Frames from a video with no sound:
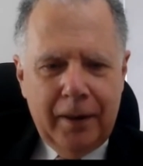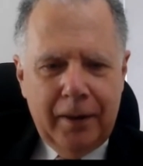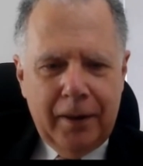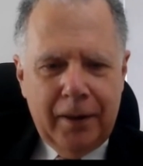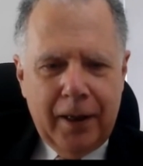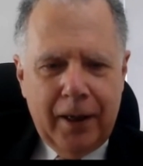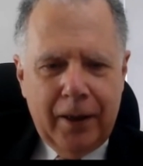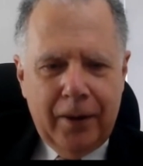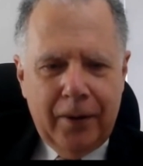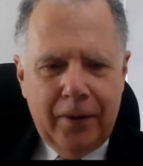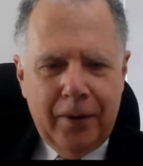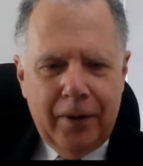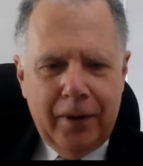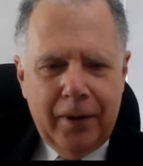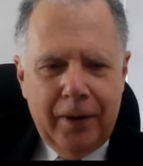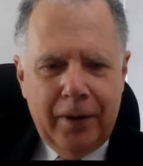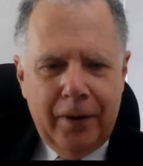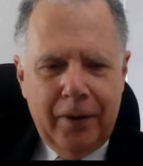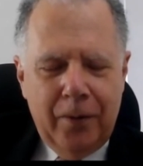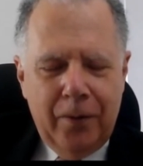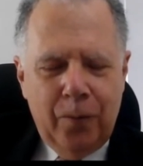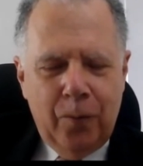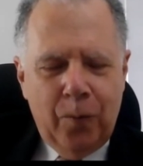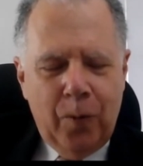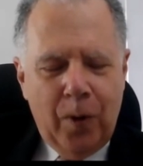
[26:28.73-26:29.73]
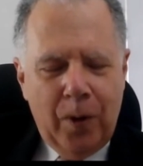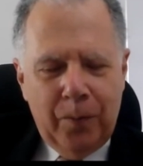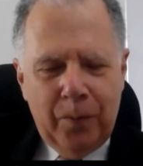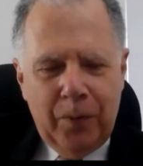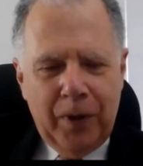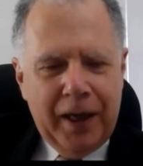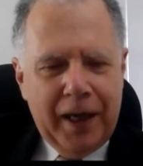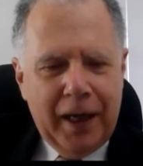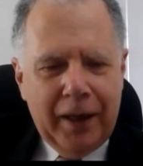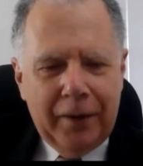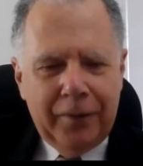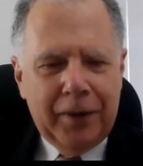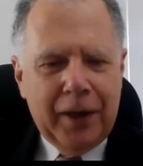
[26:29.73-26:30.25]
Now, when
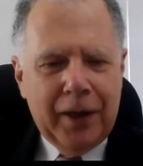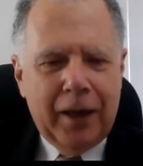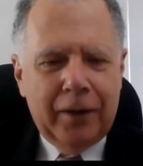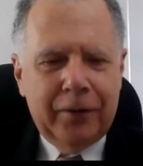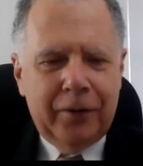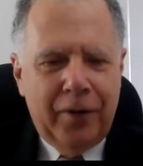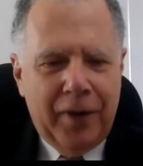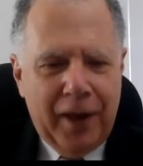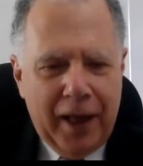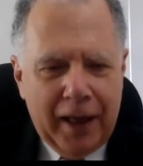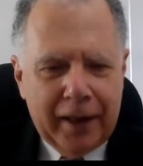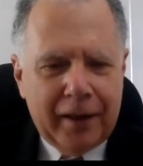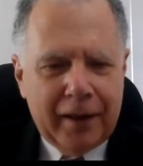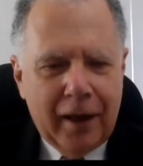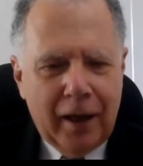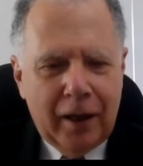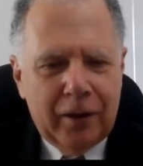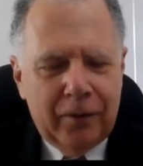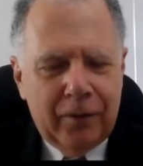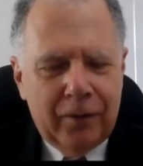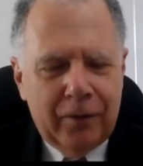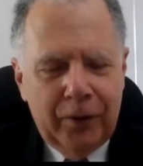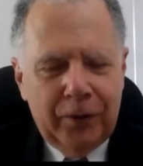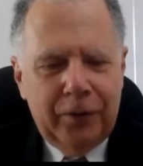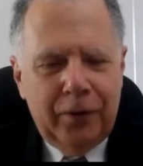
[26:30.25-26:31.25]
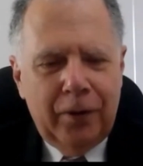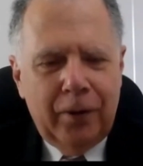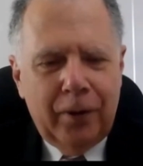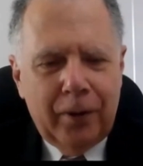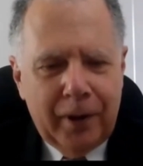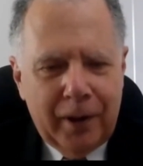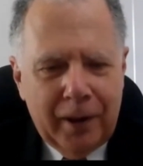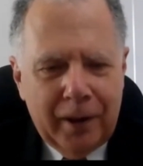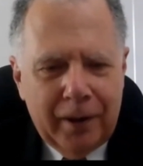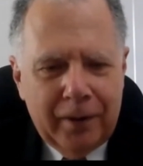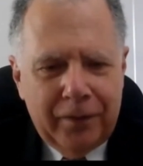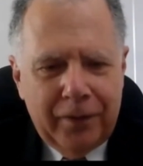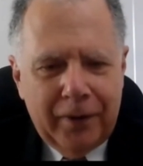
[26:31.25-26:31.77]
we get down to that kind of
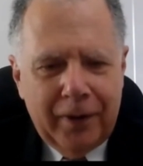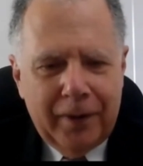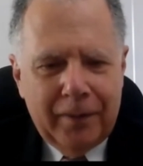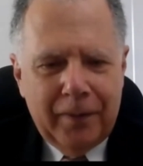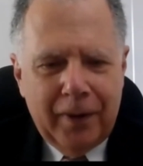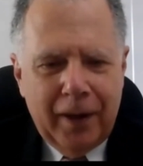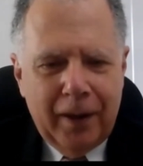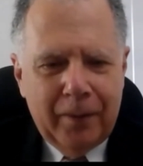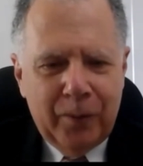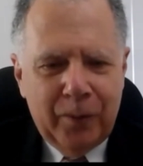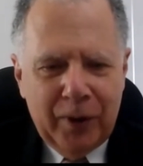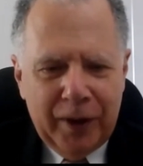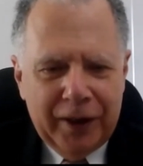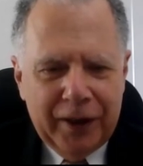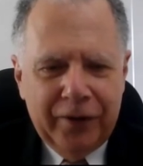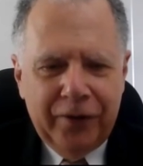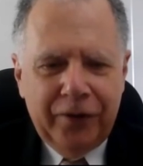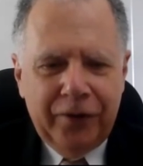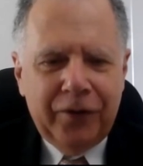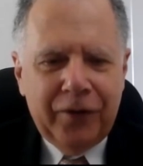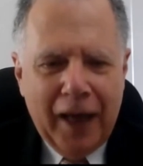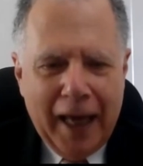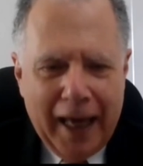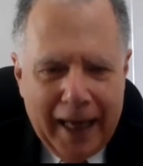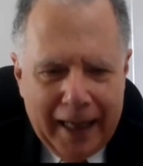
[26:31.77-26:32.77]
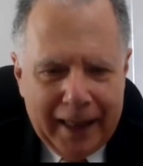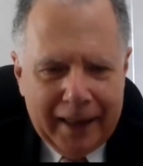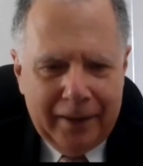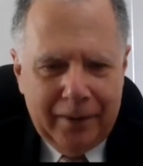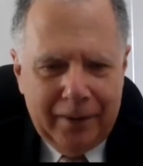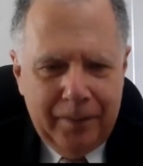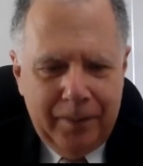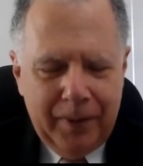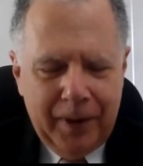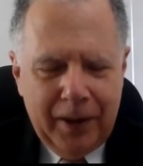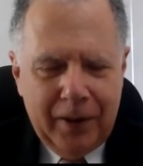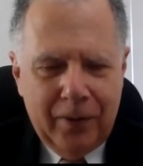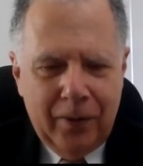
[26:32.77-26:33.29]
alternative, I'm really sad,
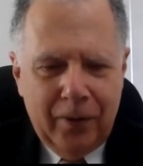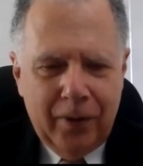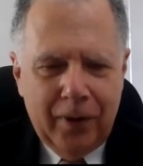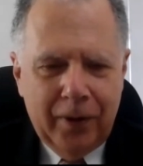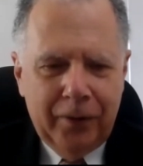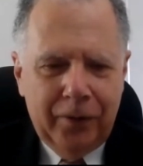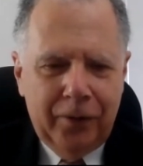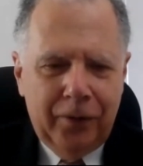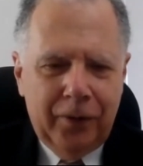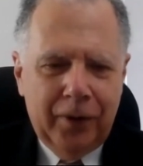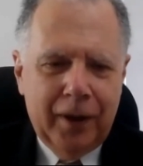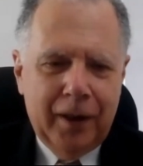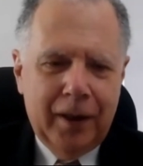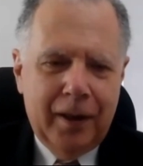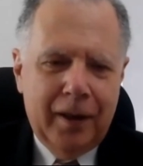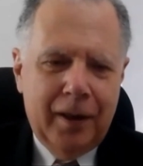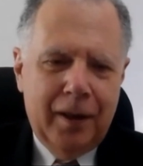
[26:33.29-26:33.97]
because